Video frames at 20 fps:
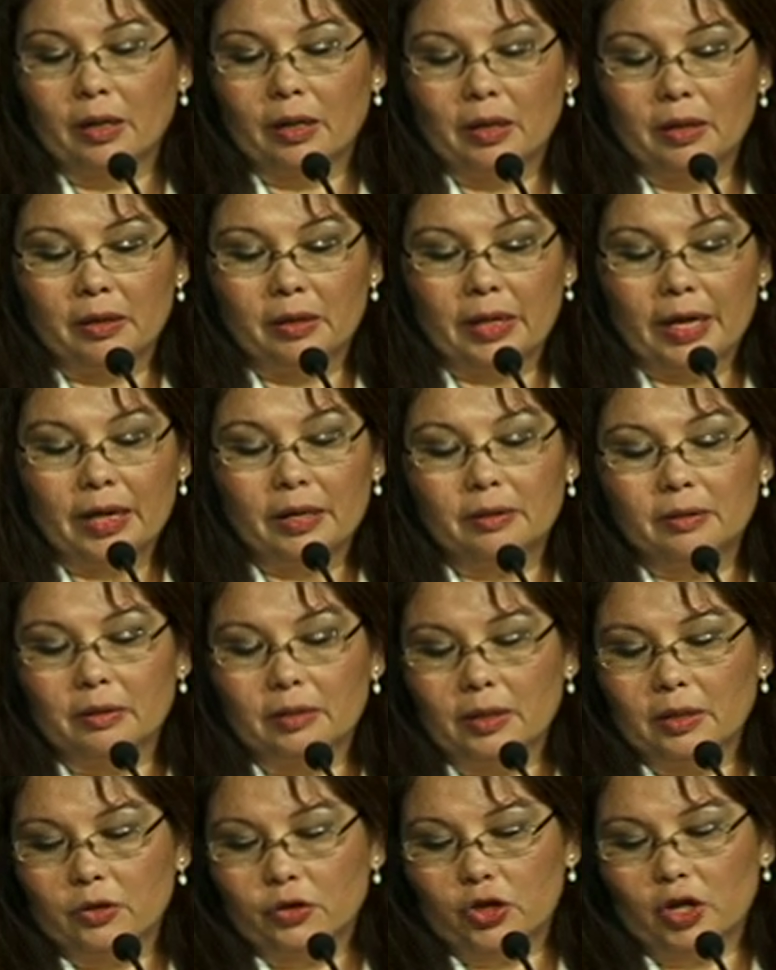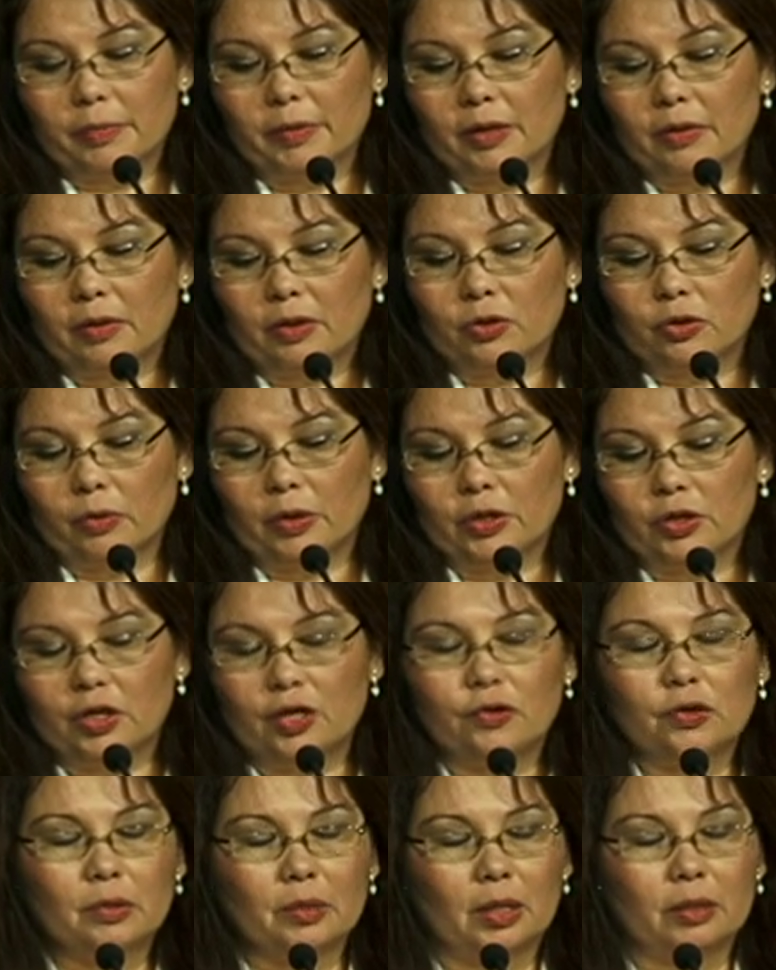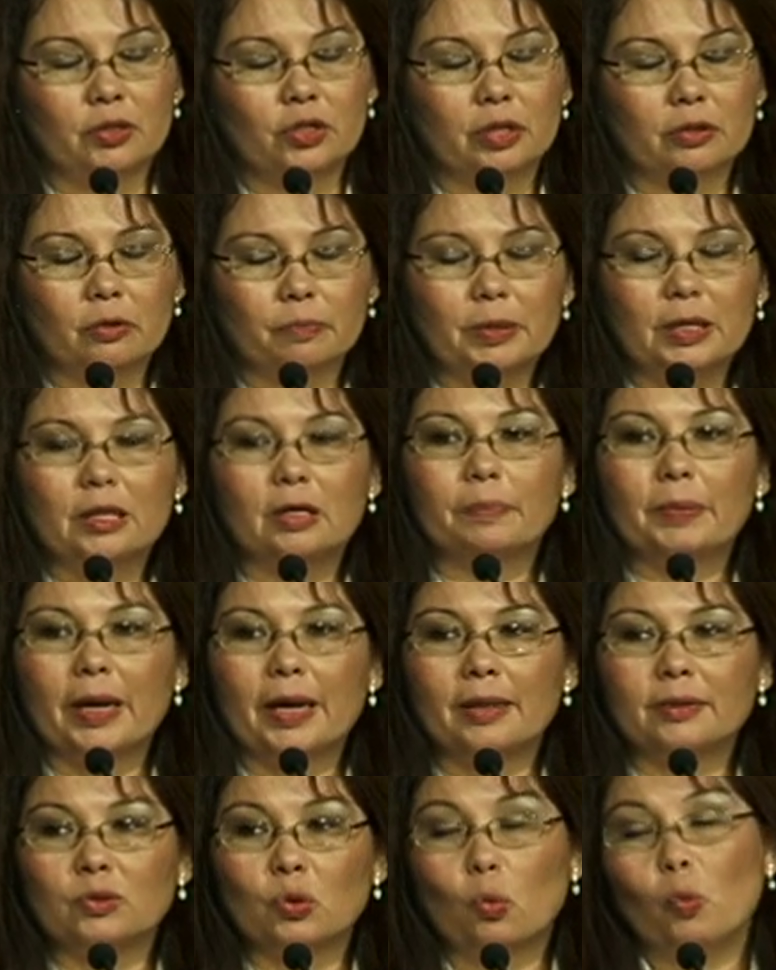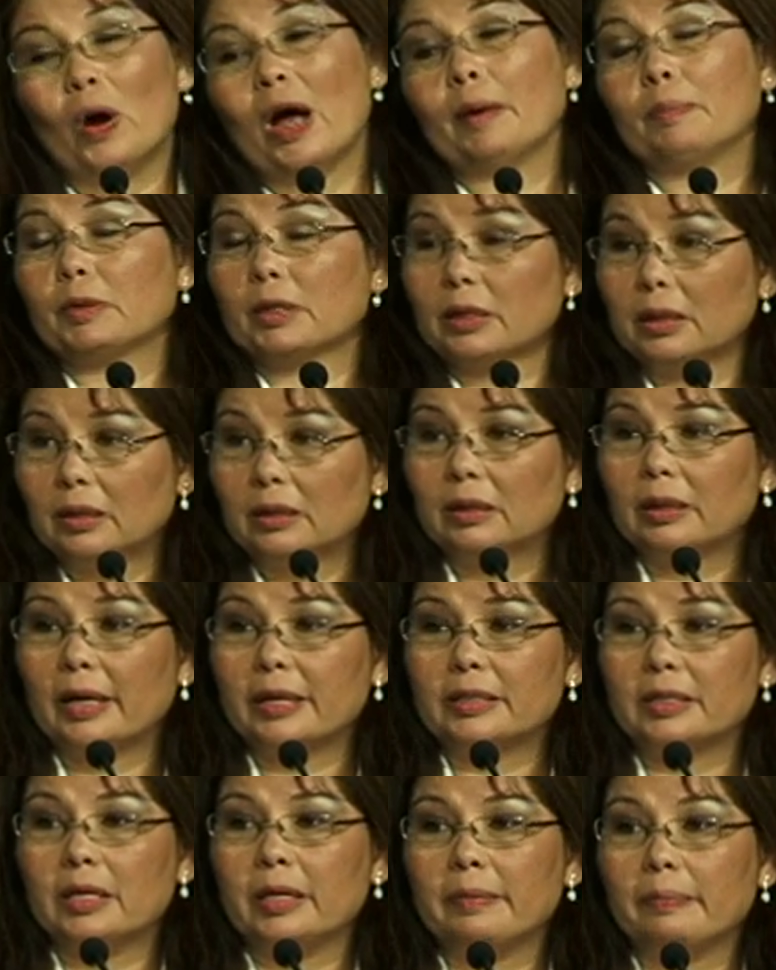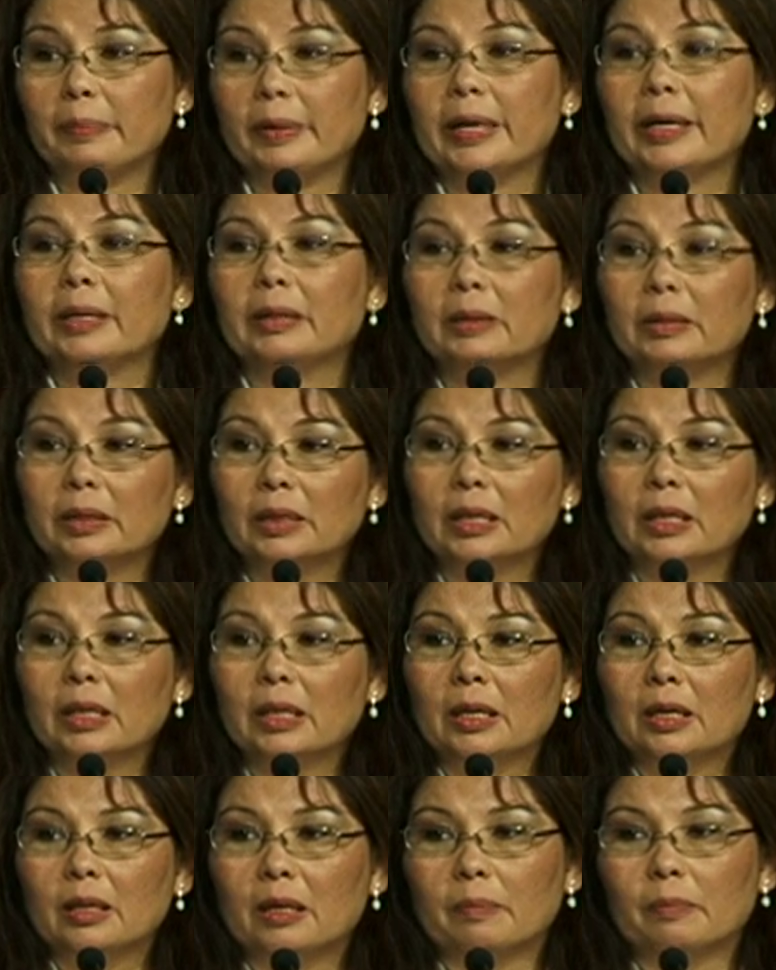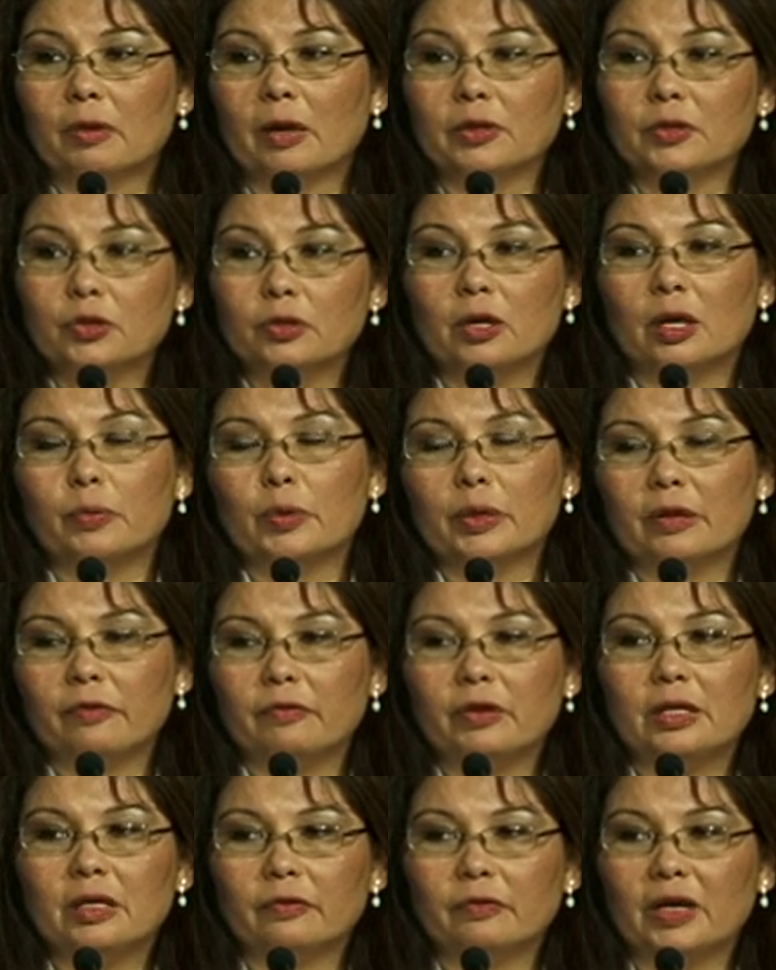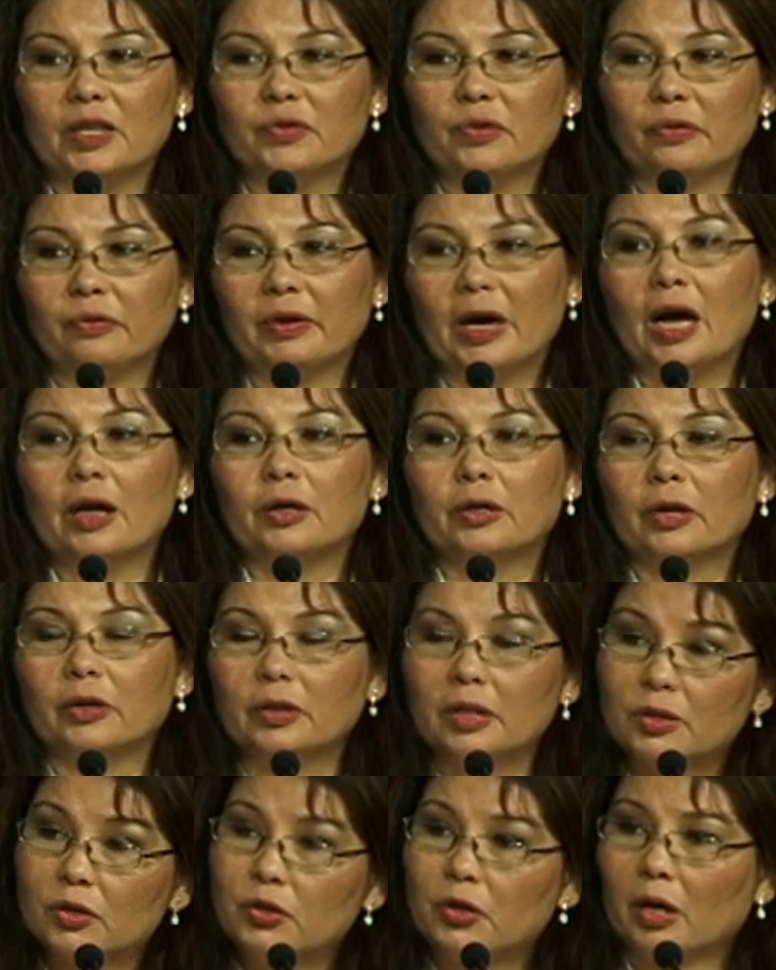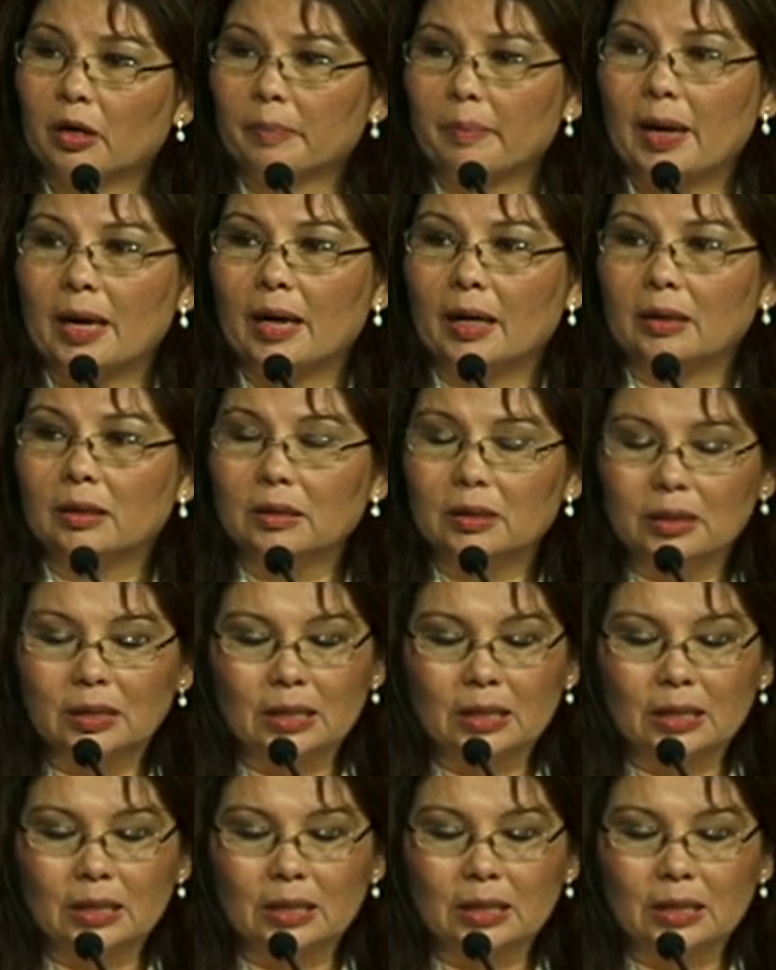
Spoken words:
then Chairman of the Joint Chiefs, General Peter Pace, wept as he pinned the Bronze Star with the V device of valor on this young man.